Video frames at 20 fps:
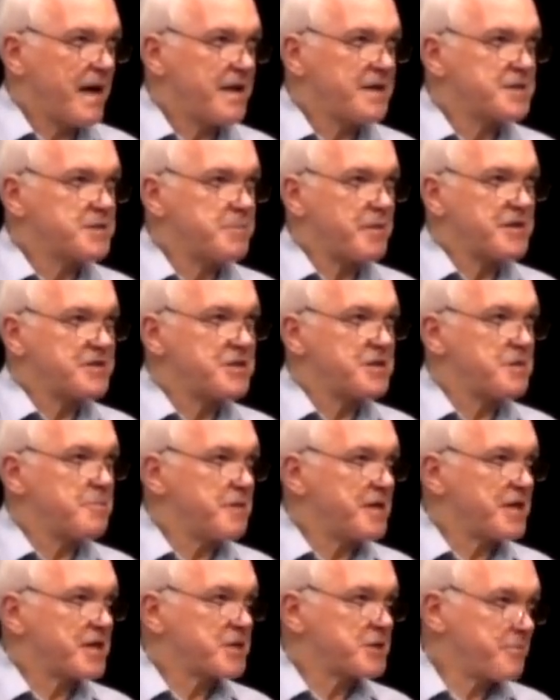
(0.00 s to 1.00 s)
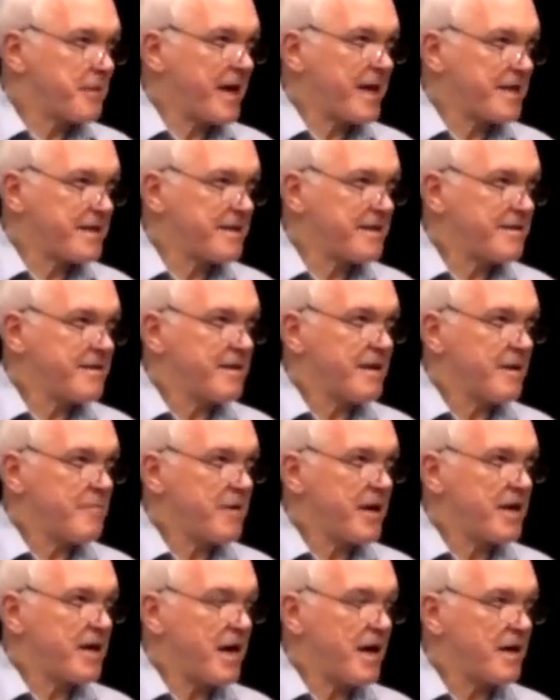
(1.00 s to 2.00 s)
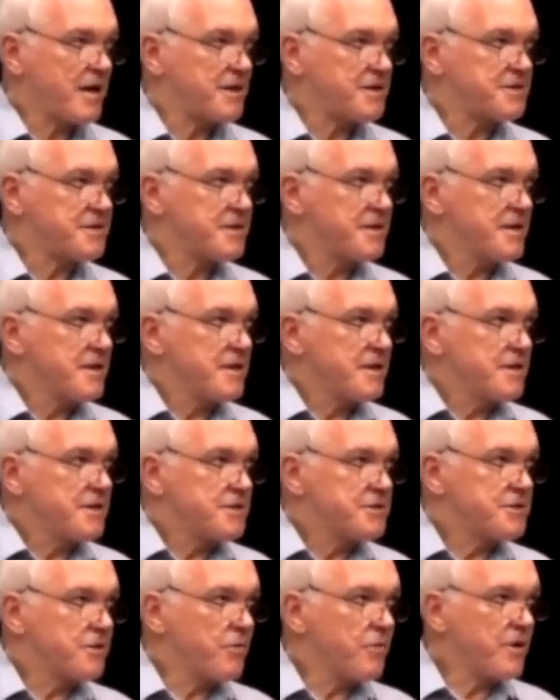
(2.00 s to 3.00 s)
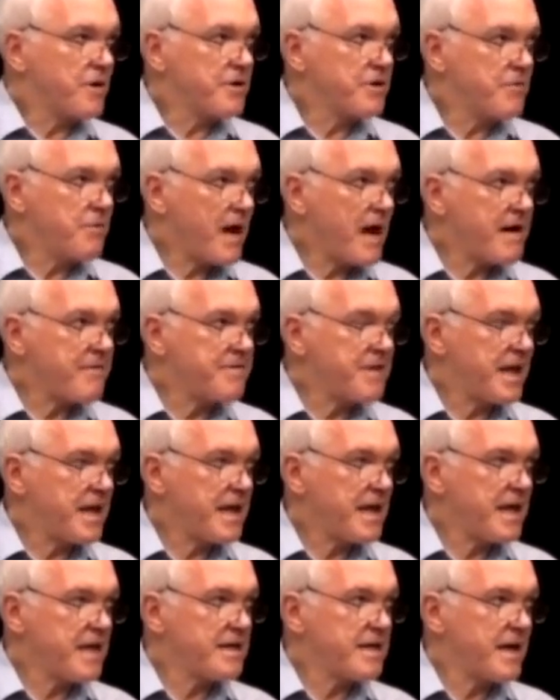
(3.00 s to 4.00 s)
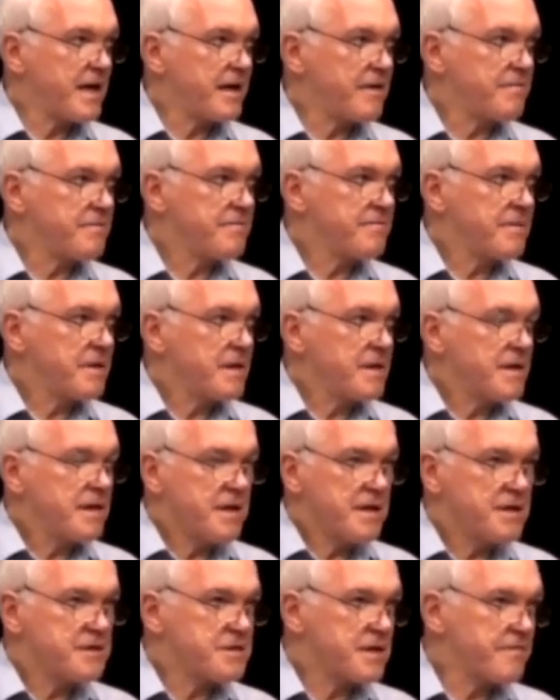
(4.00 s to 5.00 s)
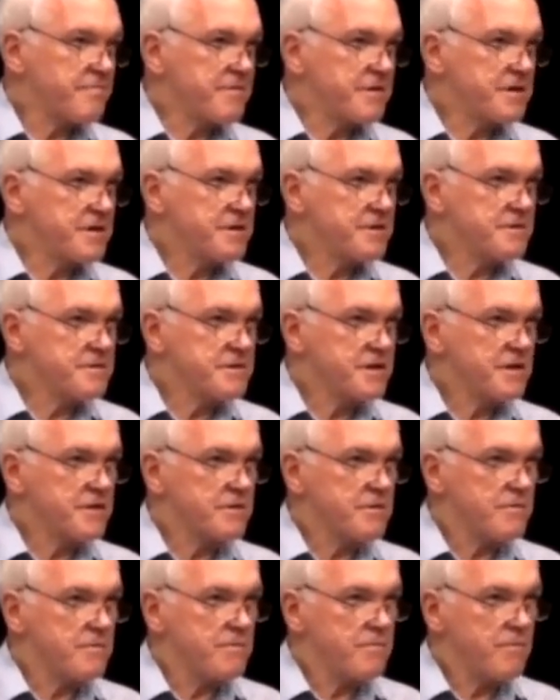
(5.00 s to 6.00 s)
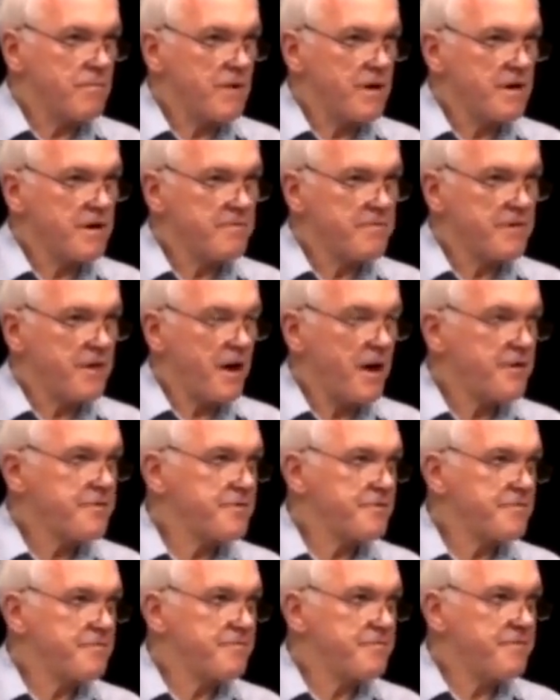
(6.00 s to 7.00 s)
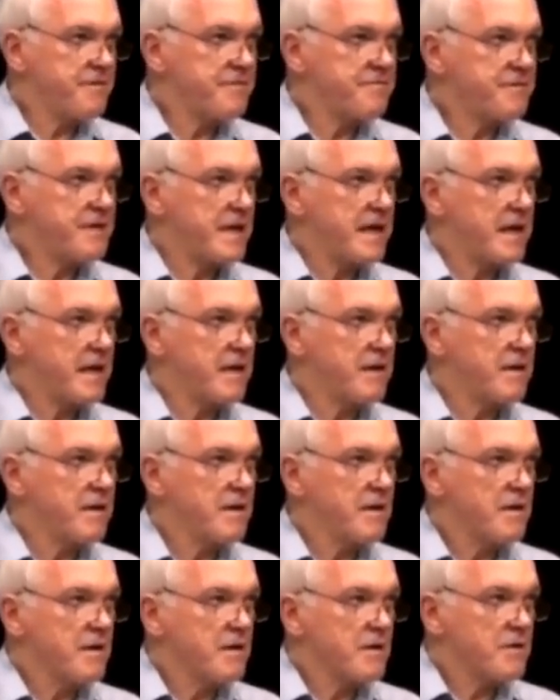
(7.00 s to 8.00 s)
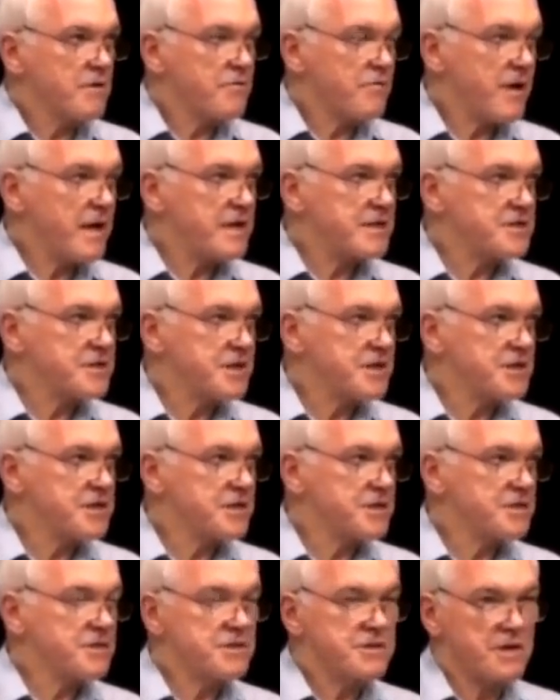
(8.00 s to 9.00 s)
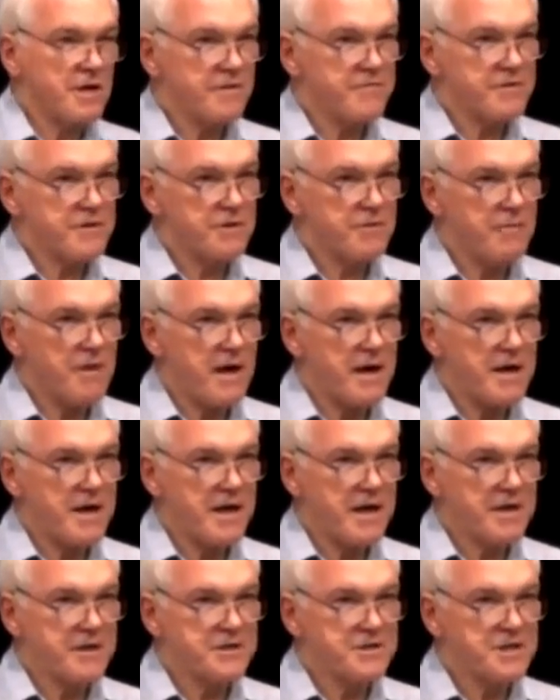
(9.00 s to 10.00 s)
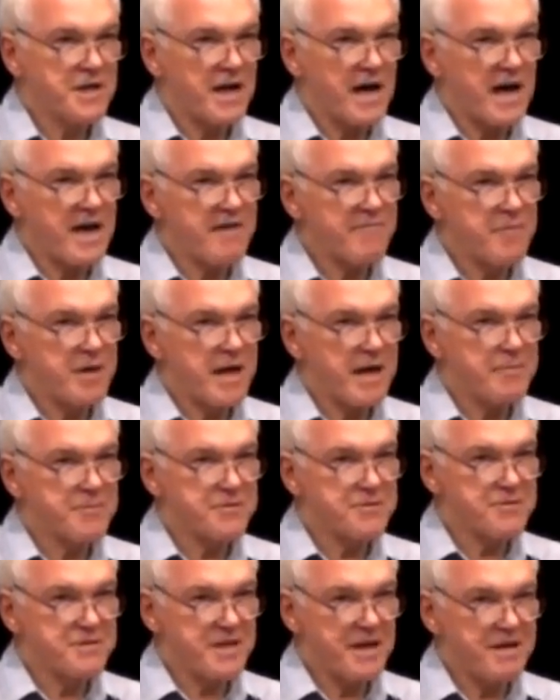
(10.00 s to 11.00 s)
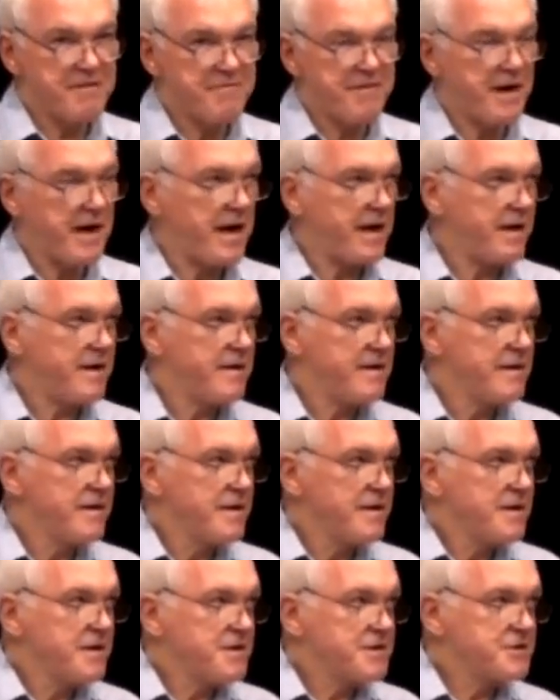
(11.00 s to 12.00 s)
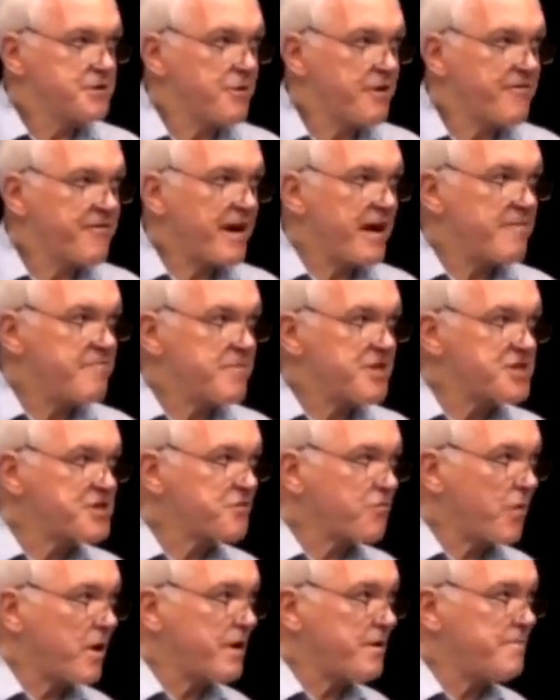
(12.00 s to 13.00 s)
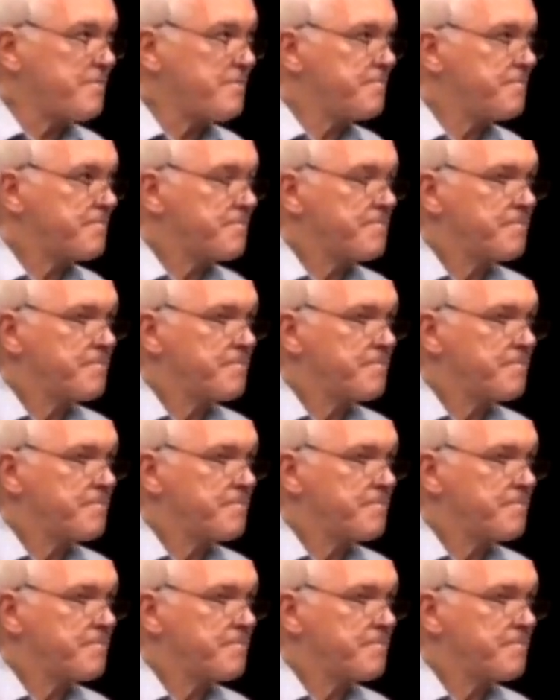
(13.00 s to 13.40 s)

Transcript: and especially to being expanded in my knowledge. So what you have in that handout is every single one of the 115 translations of the Quran in English that I have been able to identify. So if I've missed one,